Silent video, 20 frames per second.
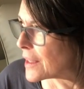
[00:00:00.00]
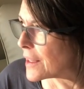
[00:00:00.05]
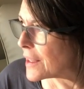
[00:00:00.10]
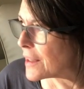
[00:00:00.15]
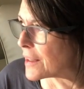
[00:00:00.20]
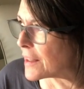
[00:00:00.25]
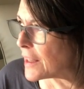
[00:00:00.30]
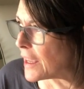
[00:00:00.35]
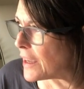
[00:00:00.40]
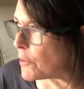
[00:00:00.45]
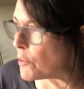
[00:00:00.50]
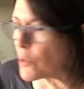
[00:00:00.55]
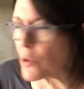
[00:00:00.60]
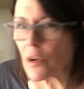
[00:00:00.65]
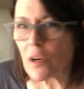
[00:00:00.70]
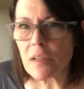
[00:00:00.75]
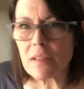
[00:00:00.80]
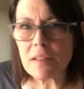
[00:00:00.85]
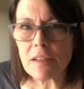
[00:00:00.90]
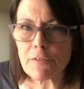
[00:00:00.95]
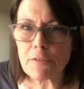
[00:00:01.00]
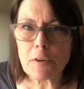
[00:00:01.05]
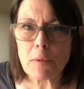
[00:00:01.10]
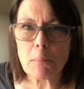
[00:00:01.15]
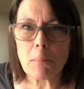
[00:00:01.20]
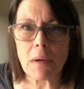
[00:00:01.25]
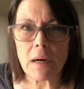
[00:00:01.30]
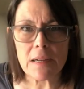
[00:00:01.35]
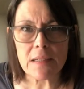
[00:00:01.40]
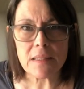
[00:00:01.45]
they were a
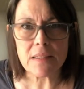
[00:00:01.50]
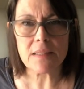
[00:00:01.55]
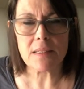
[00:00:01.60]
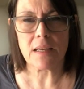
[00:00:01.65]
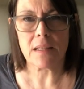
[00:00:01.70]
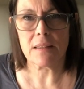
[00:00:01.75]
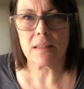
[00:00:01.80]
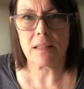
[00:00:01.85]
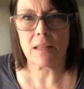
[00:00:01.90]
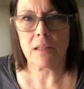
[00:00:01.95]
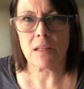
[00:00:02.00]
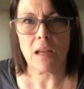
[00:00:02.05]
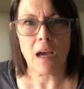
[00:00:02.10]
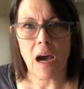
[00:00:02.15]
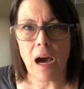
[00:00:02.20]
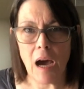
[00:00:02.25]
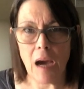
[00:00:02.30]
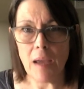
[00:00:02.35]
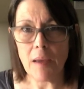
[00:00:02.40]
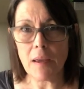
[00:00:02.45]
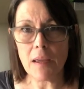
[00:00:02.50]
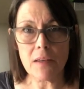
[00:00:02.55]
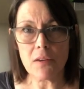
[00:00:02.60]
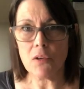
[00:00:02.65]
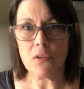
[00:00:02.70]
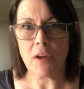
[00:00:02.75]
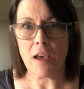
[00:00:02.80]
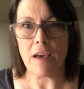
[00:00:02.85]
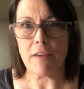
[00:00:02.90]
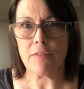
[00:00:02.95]
different mindset than I
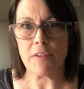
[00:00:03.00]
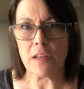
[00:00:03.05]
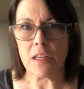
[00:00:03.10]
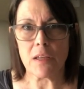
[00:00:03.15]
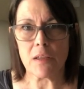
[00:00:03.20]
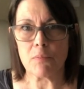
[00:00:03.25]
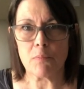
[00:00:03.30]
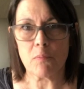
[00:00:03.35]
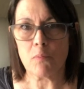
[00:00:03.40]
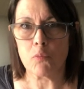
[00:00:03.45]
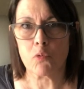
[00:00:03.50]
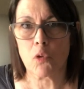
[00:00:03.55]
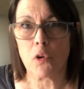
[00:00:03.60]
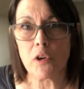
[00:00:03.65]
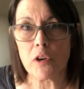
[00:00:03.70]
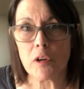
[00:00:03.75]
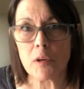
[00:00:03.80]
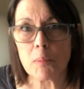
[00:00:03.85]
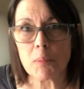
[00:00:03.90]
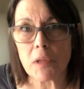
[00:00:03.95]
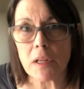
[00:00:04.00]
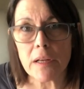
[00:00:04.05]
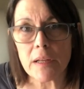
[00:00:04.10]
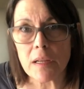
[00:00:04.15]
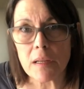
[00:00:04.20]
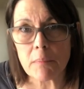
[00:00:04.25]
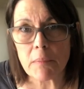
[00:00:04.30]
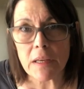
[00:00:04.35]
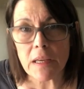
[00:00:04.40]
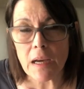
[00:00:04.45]
don't have any royal blood
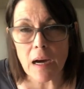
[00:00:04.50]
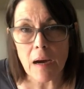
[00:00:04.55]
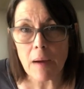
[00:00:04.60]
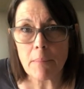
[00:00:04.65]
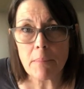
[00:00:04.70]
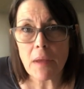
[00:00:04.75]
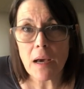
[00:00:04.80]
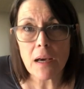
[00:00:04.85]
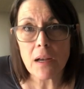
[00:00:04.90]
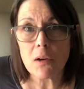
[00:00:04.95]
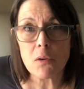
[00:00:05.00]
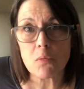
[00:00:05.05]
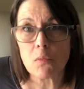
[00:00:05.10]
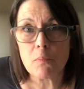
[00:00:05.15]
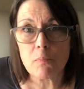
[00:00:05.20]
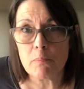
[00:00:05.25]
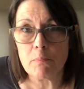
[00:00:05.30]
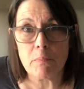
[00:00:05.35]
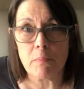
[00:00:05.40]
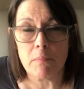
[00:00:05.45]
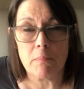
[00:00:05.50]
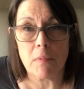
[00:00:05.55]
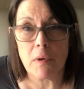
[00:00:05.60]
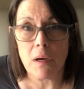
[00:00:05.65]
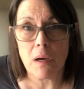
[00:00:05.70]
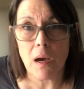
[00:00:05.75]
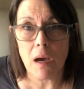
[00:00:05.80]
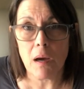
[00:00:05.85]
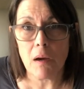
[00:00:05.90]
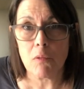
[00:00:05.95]
in me. I'm not a,
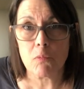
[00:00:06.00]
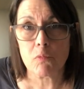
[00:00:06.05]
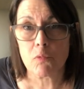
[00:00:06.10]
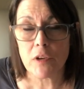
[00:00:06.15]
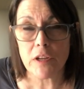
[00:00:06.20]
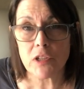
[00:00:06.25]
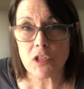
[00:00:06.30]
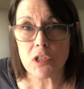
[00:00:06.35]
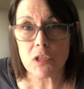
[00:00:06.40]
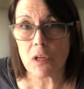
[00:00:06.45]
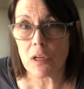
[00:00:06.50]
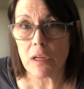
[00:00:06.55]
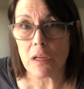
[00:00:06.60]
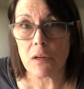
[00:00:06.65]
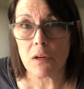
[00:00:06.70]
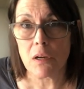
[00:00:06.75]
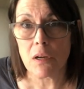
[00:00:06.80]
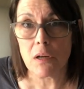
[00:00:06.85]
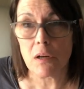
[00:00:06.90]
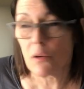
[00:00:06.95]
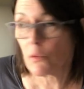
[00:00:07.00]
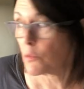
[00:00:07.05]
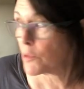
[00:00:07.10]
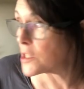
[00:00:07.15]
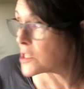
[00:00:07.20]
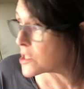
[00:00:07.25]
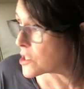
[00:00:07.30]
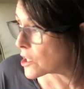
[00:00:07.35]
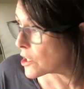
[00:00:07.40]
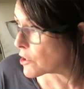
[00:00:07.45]
a rich
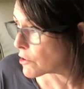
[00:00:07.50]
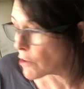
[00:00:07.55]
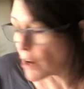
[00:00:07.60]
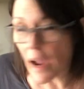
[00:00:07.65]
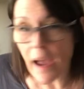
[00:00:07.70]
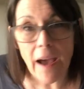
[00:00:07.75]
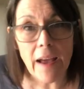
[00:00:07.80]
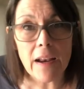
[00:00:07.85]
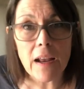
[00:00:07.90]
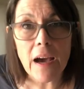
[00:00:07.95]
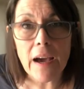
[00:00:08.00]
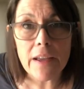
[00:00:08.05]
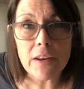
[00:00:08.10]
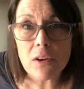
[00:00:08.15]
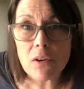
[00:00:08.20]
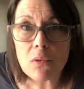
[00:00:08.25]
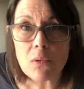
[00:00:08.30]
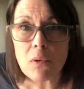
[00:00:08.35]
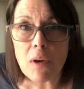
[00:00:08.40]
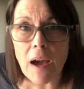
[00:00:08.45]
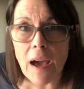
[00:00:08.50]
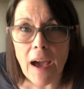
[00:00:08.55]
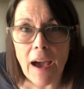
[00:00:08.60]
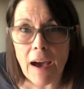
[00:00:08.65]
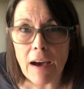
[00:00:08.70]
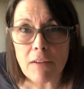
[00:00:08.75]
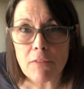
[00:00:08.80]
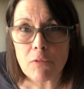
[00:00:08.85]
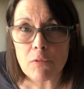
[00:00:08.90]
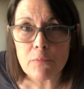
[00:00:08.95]
aristocrat. I don't
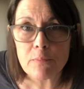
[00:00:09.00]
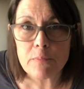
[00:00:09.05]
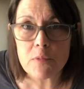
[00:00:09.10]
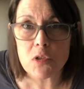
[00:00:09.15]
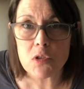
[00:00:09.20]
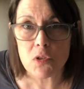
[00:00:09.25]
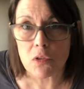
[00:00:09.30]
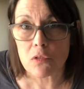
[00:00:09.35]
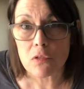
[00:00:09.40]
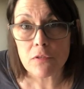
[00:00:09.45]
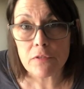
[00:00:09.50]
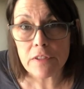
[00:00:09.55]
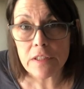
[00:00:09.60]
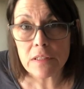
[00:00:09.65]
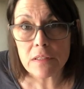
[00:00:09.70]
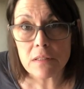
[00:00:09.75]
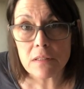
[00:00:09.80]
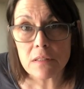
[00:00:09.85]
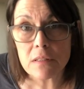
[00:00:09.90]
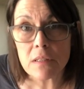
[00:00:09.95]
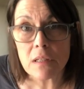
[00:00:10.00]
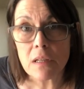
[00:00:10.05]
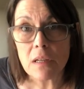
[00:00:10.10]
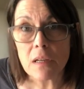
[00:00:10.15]
have servants.